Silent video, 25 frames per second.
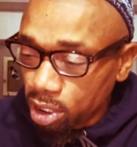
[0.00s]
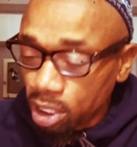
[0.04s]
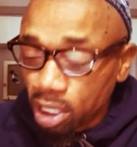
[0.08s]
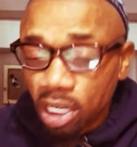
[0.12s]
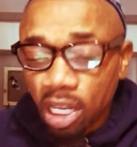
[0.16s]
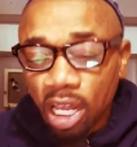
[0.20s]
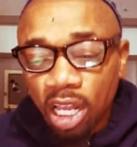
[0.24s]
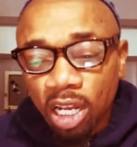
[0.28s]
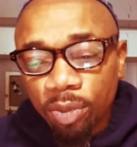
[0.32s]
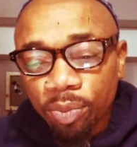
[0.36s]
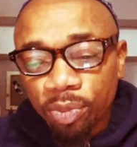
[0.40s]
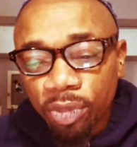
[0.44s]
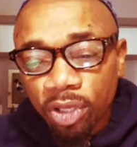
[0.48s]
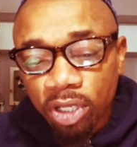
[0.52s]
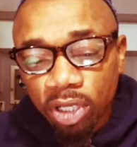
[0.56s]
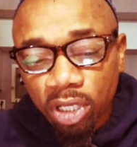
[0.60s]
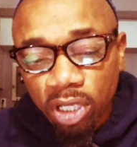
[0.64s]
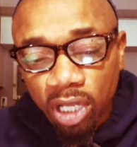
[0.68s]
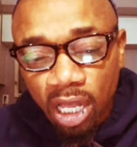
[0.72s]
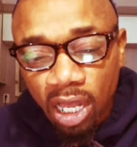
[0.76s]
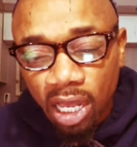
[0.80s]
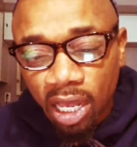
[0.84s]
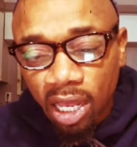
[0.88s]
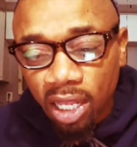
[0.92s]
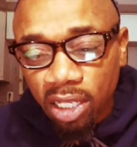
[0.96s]
And I'd have
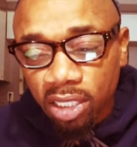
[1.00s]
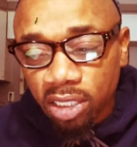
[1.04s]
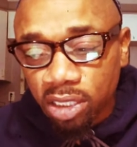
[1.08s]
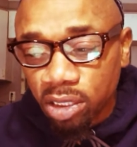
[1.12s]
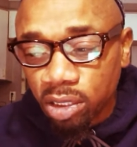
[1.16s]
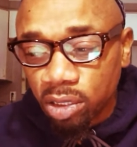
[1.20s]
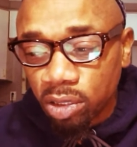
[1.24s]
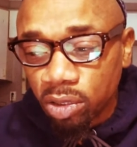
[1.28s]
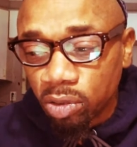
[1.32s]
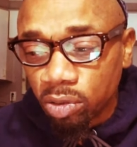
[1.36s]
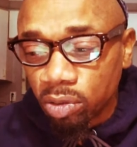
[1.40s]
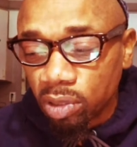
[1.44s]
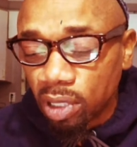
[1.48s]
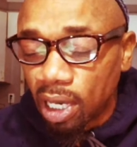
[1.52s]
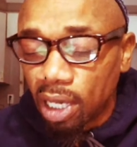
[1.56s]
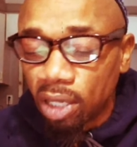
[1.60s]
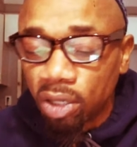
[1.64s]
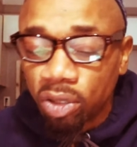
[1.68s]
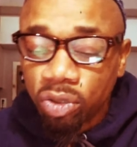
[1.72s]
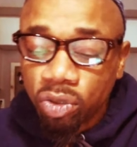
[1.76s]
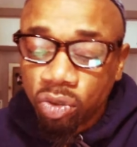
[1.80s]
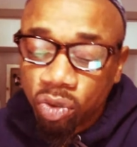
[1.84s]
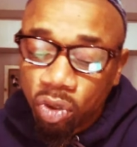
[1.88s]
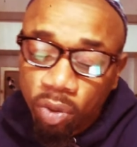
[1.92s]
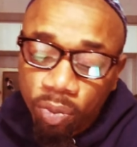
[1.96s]
been lied to you. I
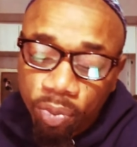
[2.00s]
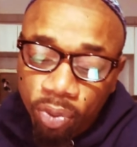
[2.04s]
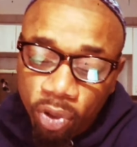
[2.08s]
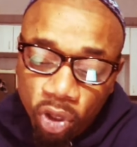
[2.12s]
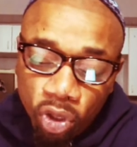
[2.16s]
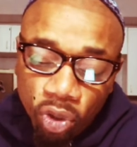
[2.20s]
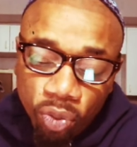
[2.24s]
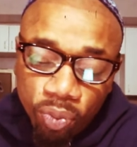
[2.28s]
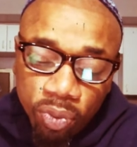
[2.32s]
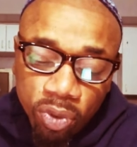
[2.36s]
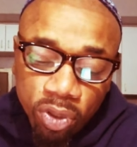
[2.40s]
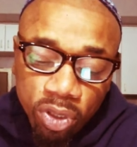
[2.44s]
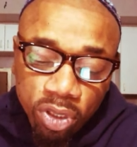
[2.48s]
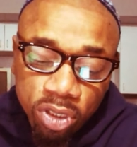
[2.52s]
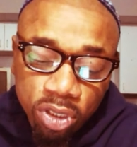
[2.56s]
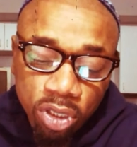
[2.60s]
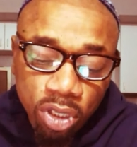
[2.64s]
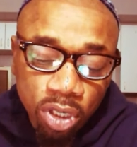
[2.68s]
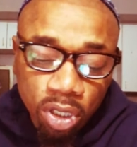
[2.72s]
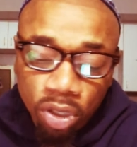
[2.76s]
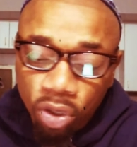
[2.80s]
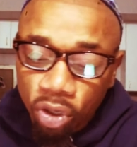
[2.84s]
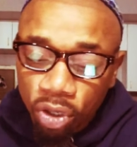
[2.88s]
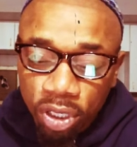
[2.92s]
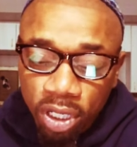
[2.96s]
don't know on purpose
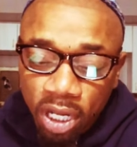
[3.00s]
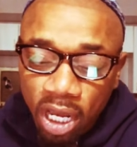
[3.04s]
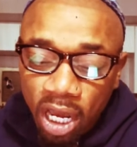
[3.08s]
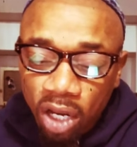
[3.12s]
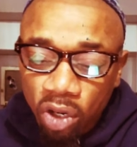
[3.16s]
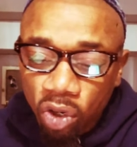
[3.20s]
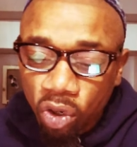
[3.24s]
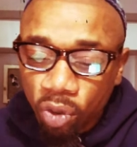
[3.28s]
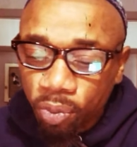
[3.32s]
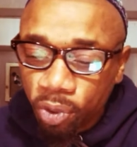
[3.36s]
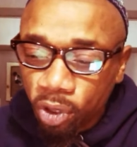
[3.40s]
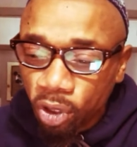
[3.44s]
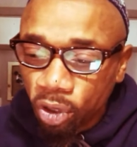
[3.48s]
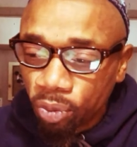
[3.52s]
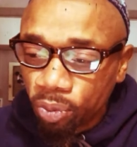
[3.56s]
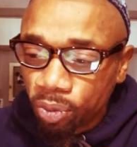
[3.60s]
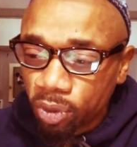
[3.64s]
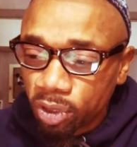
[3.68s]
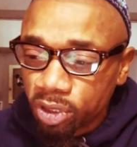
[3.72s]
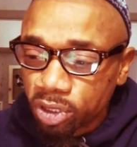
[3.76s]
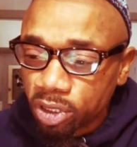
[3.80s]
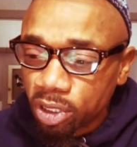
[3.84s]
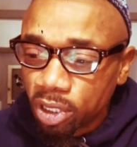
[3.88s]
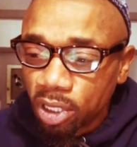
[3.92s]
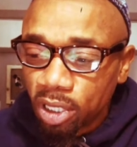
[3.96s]
or not on
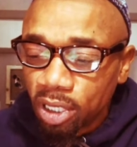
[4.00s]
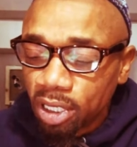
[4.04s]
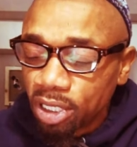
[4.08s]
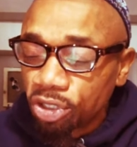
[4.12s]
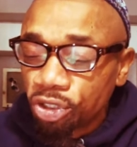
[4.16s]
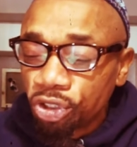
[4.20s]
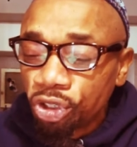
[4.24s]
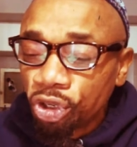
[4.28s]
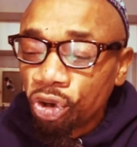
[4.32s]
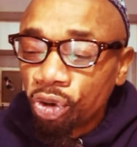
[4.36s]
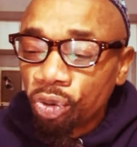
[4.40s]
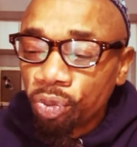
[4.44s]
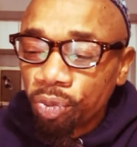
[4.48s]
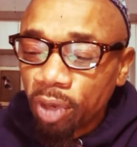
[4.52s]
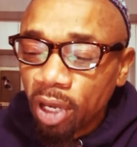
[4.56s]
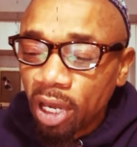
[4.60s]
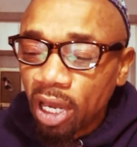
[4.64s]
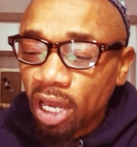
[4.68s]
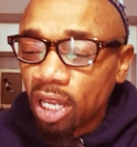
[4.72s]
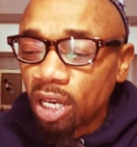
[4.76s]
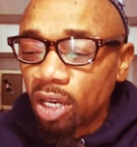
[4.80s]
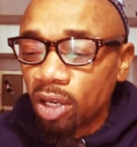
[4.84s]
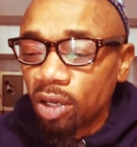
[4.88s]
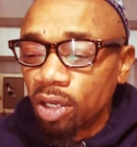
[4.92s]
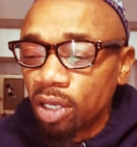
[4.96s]
purpose. Don't
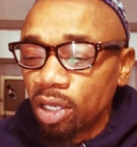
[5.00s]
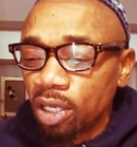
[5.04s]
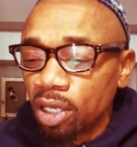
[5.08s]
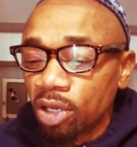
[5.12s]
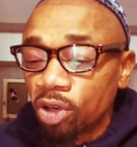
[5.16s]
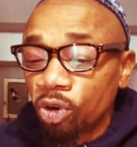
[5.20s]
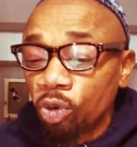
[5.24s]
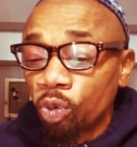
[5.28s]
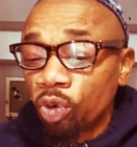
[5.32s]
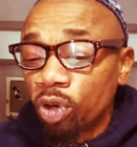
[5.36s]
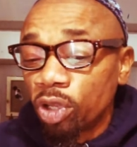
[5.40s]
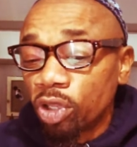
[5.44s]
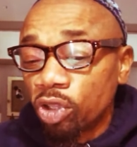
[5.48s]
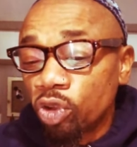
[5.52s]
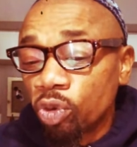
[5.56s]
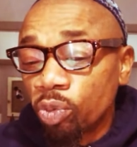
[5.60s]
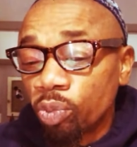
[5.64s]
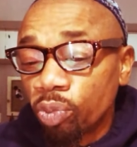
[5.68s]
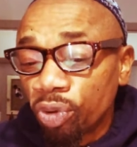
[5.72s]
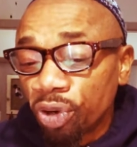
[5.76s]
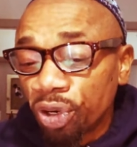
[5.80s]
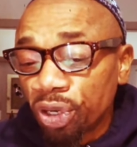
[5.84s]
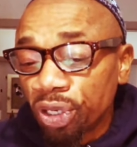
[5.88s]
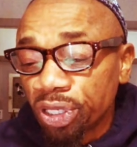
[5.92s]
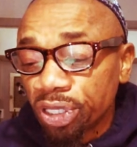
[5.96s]
matter. When you
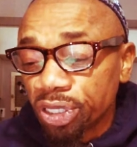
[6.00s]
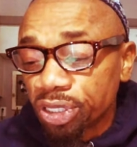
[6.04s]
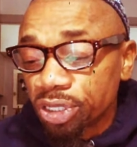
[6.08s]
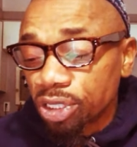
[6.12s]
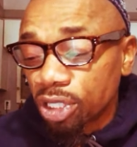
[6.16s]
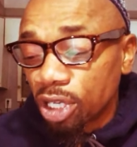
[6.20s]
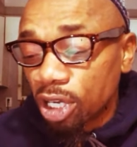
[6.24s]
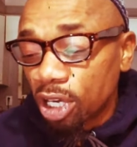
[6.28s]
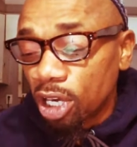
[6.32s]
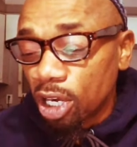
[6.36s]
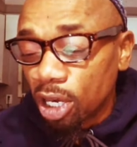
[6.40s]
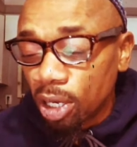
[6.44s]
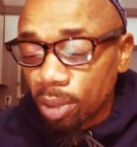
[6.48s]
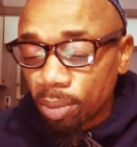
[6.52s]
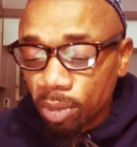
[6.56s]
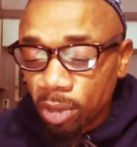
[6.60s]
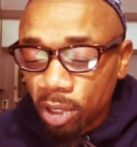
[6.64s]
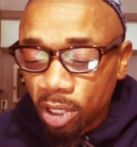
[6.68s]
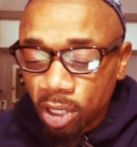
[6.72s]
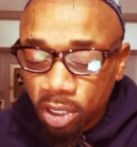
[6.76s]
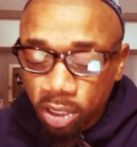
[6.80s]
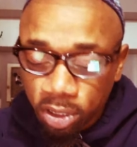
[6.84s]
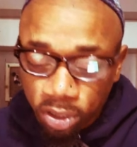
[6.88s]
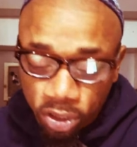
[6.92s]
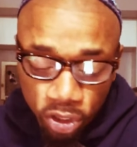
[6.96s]
bring this up
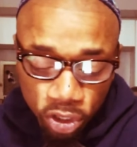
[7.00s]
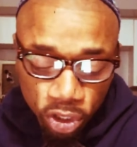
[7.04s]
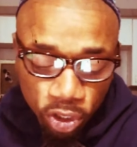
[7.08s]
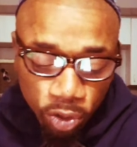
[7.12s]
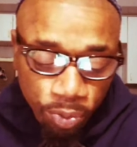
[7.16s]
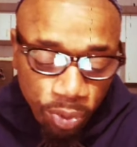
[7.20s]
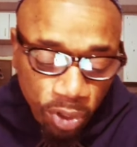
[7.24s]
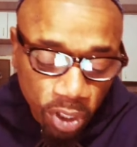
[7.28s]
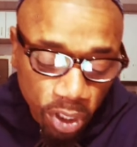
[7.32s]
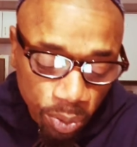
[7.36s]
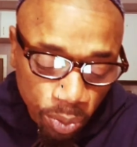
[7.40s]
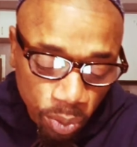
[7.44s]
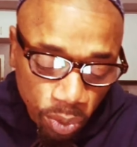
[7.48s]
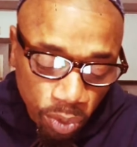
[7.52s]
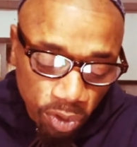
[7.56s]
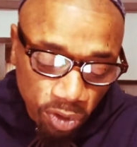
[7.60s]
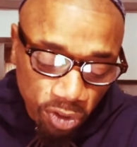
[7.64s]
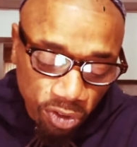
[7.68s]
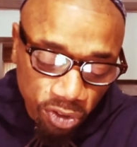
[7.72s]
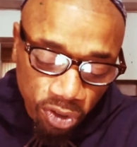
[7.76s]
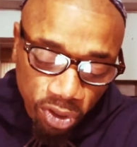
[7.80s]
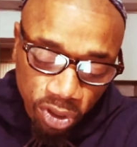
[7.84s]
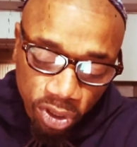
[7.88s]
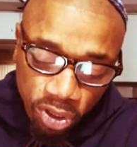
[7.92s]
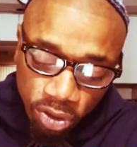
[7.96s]
to the people
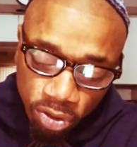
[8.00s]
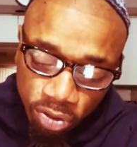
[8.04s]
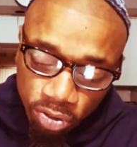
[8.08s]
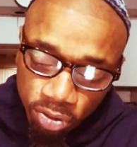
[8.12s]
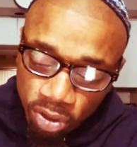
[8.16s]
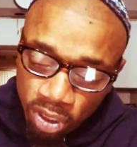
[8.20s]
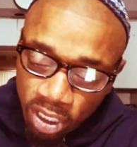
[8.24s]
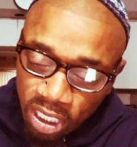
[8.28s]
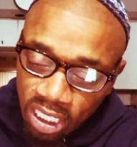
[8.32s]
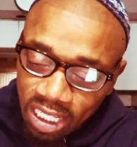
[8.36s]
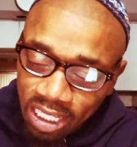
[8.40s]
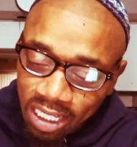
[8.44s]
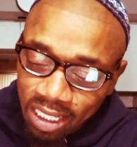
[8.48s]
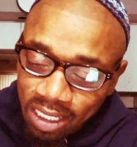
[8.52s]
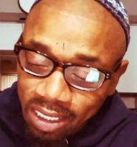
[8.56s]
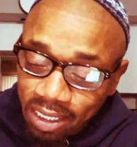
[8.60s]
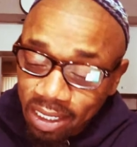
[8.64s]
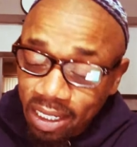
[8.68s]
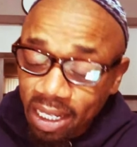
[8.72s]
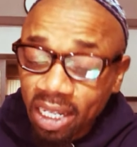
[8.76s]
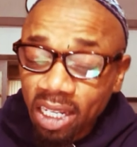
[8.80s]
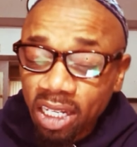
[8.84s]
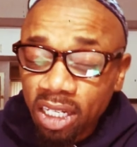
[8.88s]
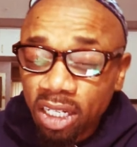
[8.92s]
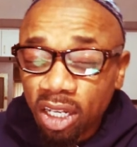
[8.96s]
before you,
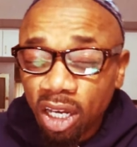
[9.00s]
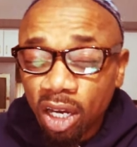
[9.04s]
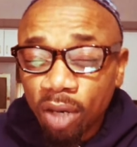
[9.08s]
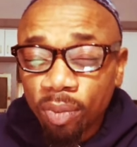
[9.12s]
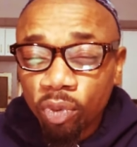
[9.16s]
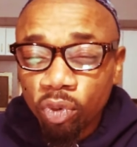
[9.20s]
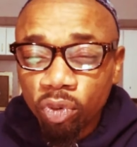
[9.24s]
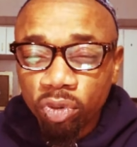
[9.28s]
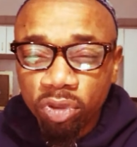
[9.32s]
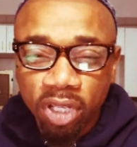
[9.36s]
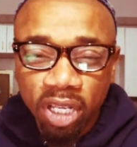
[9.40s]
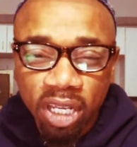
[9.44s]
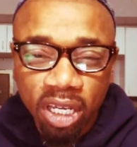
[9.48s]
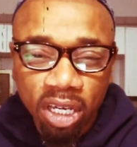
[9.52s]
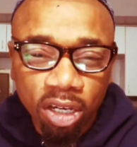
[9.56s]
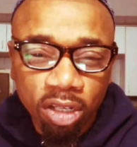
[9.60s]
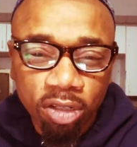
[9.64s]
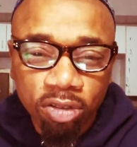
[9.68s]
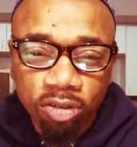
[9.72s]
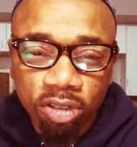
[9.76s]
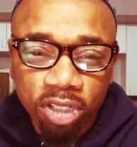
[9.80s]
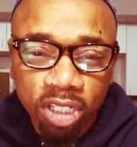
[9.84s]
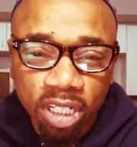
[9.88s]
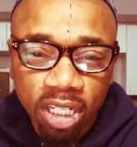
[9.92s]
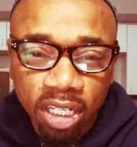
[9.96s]
they double
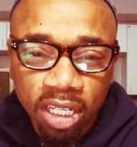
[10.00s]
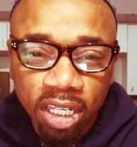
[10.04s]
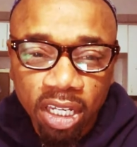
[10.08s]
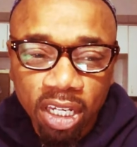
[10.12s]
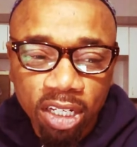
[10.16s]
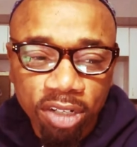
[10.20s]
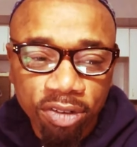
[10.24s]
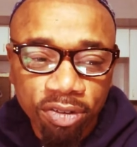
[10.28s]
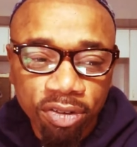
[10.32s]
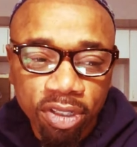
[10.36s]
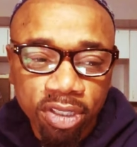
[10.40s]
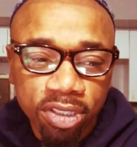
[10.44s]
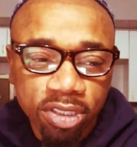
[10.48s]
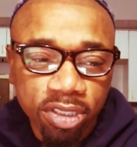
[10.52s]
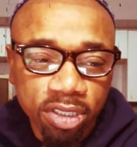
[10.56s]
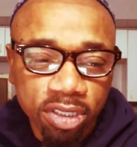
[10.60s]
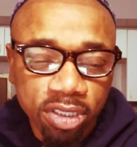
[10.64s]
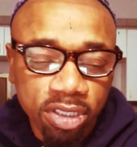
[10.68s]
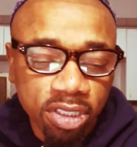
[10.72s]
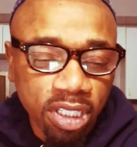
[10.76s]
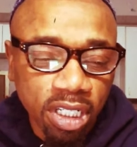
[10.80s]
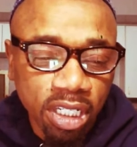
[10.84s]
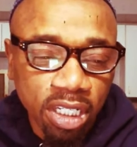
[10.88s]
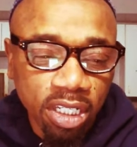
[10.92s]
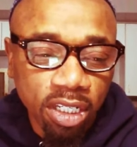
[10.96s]
down on the ignorance
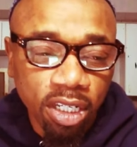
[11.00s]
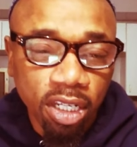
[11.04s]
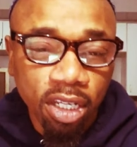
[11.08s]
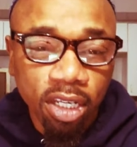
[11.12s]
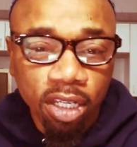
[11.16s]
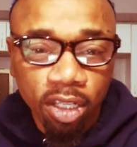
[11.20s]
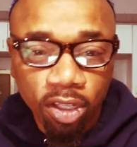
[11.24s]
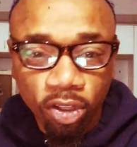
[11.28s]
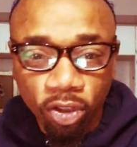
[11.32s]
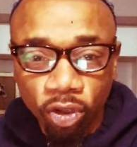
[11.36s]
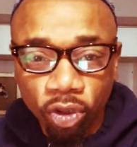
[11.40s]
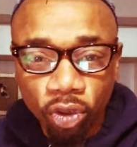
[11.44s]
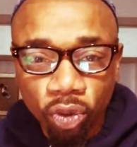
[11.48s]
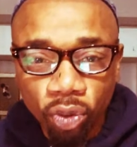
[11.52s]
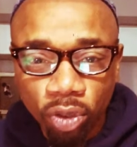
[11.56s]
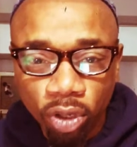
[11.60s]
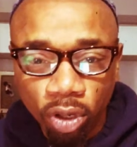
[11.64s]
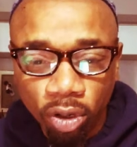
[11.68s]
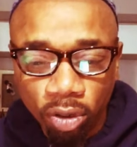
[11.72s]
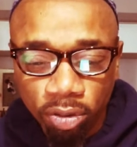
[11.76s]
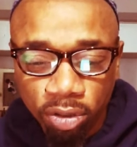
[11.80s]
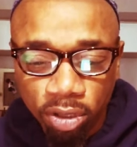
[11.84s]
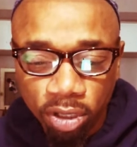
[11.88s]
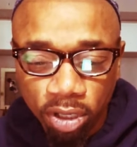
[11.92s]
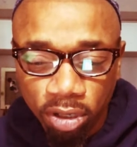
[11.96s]
and say, you
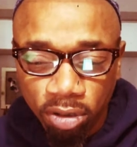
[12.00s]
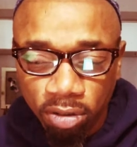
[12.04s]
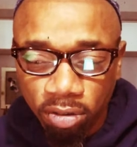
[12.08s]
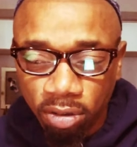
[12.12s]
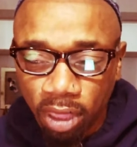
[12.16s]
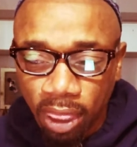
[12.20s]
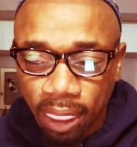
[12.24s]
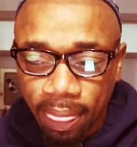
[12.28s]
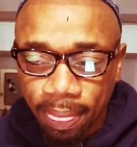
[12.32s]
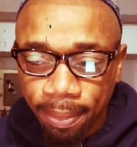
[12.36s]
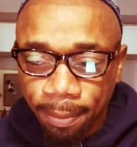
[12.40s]
don't know.